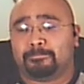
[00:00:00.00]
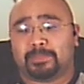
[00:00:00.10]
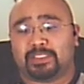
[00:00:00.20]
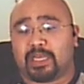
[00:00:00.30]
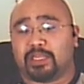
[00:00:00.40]

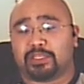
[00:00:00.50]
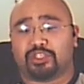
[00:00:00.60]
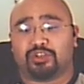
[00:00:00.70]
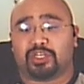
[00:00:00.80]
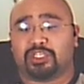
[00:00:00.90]

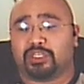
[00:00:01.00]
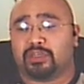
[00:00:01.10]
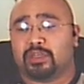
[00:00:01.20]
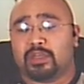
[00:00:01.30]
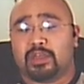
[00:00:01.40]
construction,
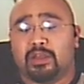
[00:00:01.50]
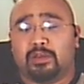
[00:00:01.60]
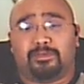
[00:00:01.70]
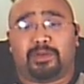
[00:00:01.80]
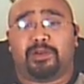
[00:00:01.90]
very
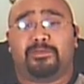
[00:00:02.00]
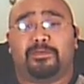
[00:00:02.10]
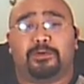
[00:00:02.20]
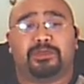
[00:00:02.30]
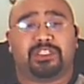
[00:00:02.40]
firm stick.